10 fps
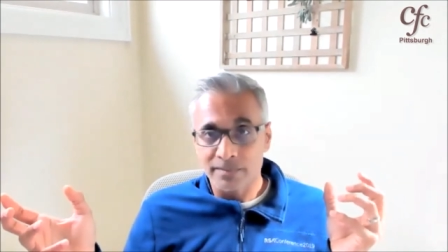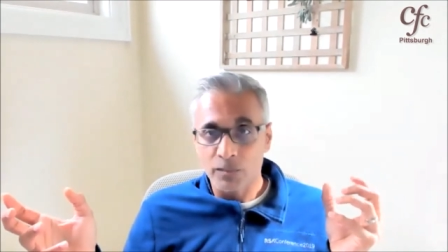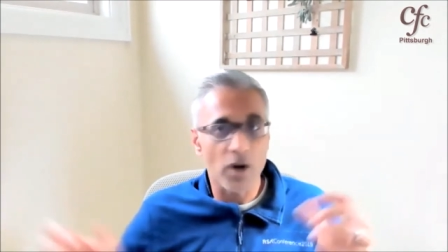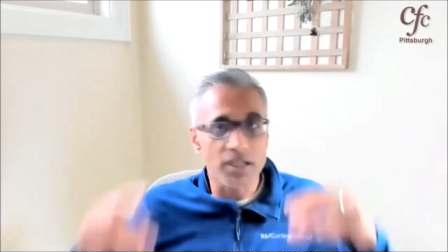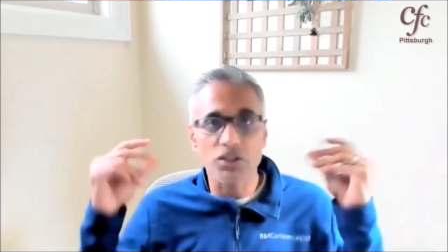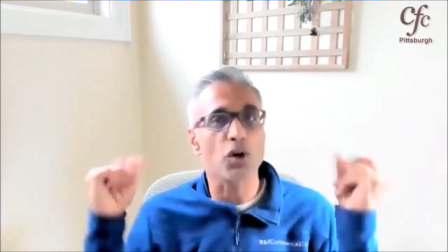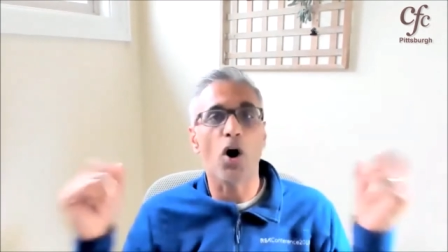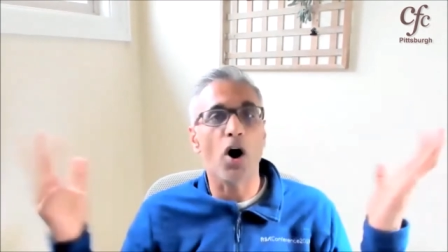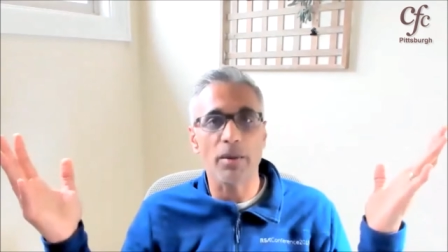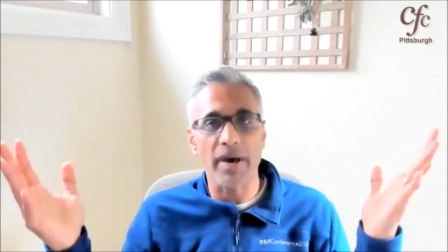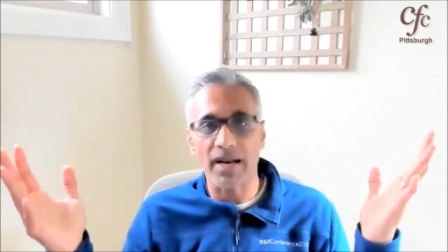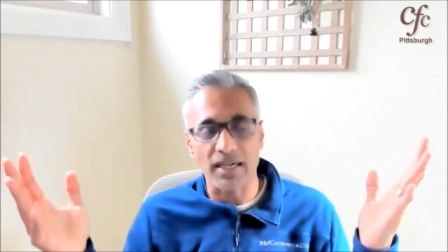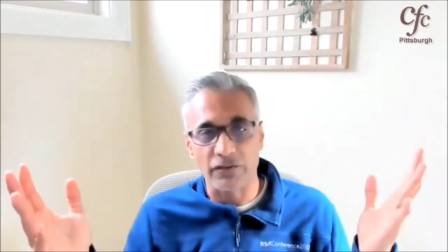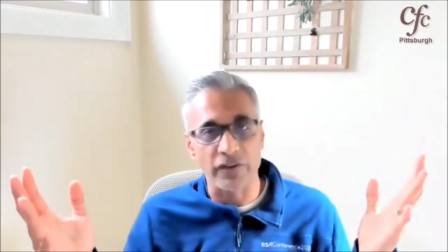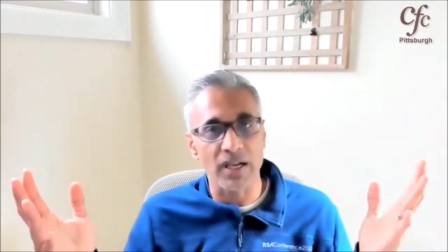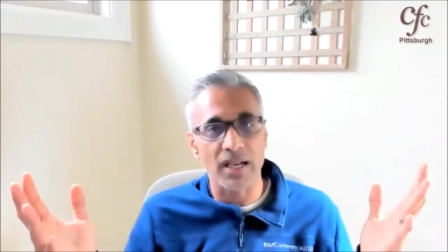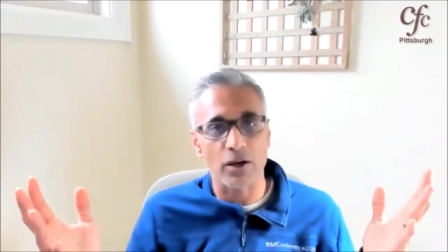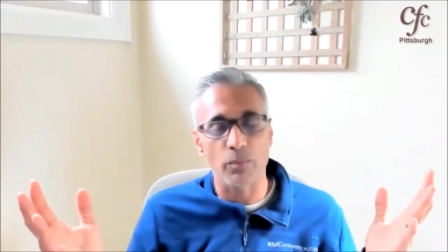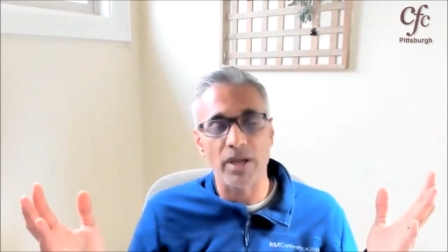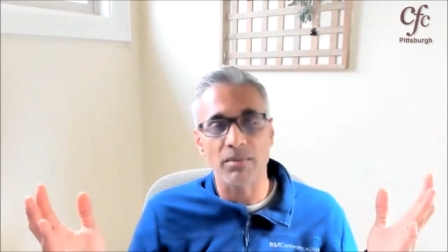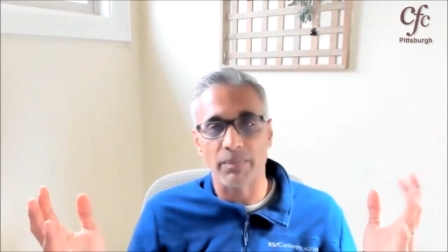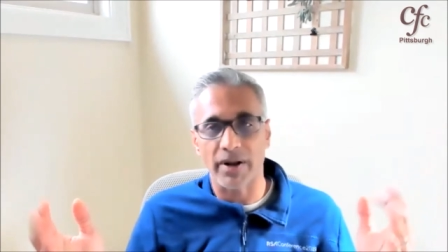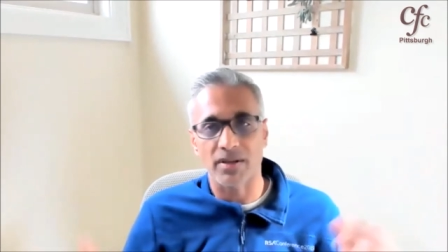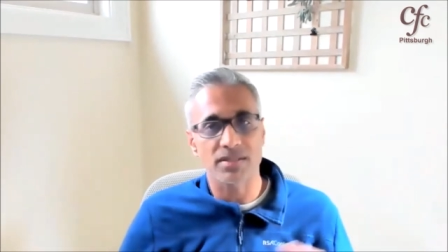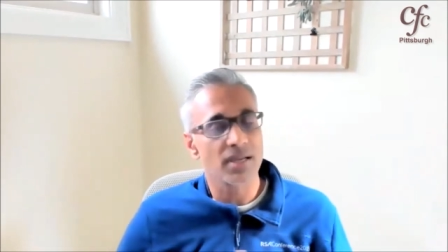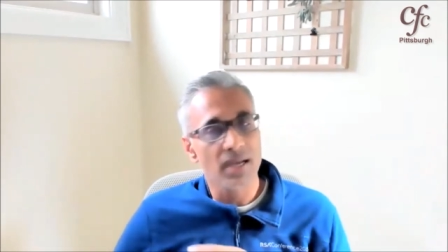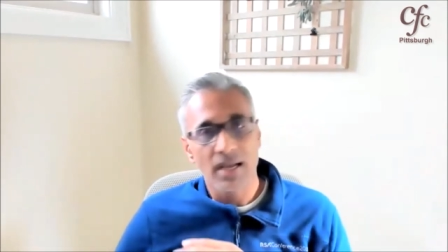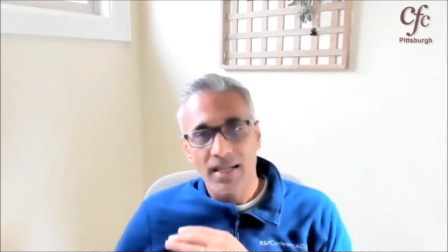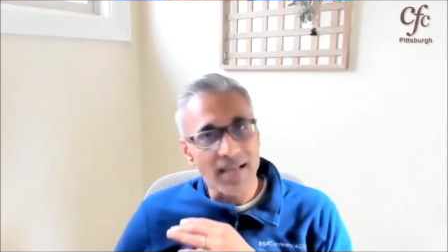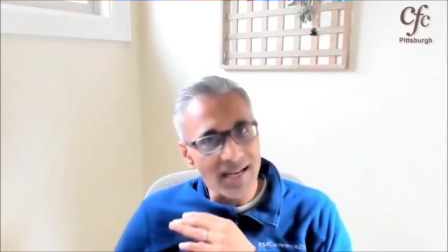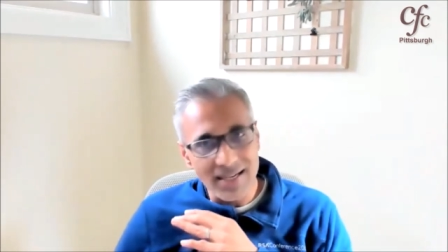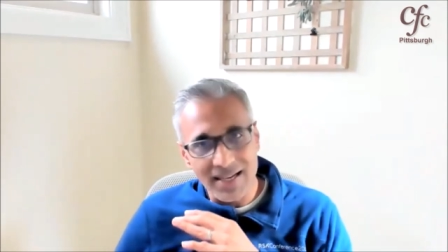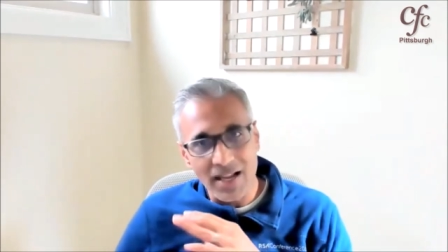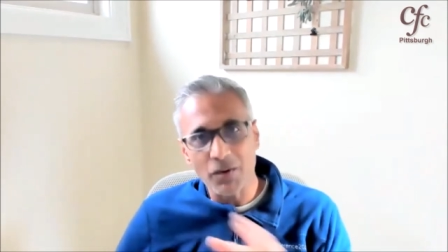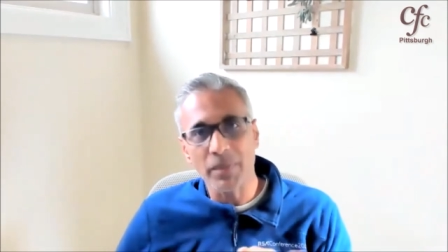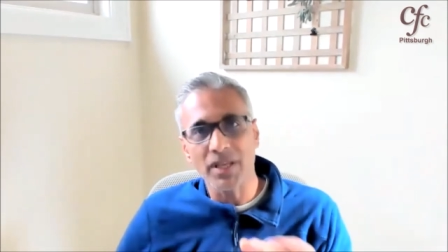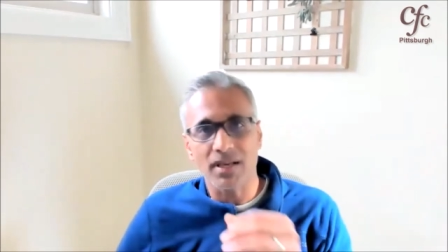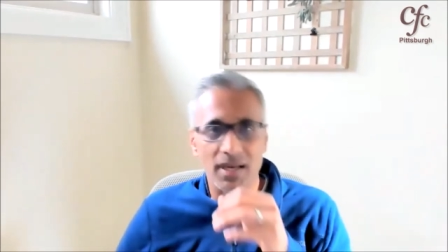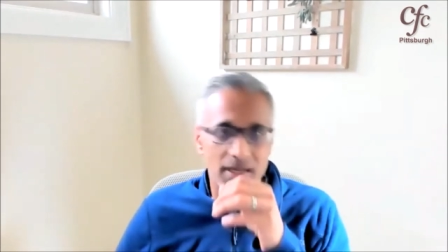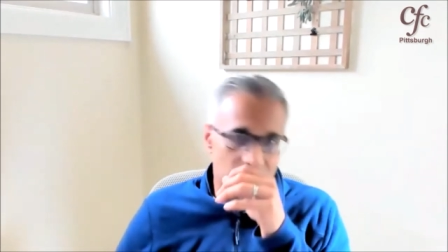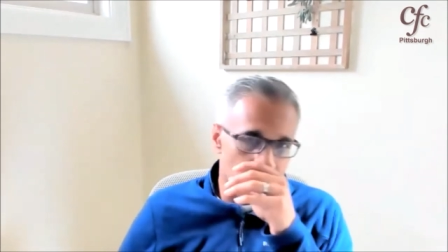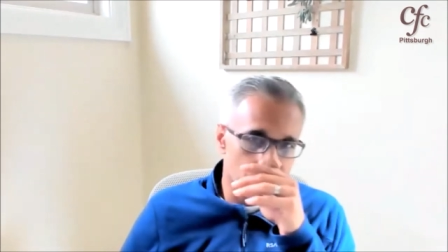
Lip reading: Well, I'll just automatically feel like obeying my parents. That'll never be the case.